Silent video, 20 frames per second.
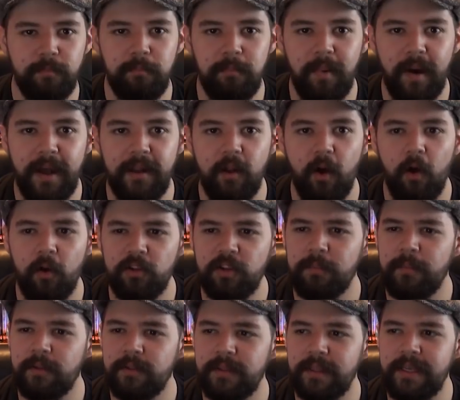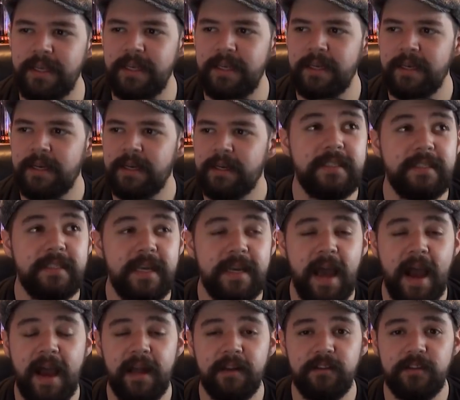But ultimately,
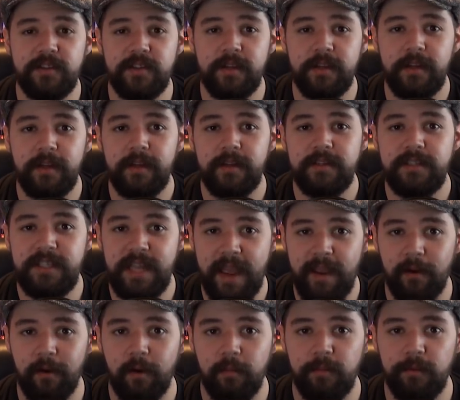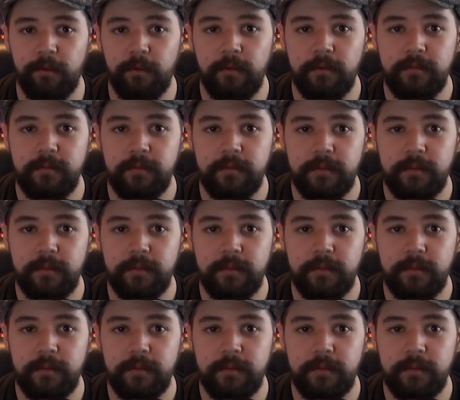not terrible.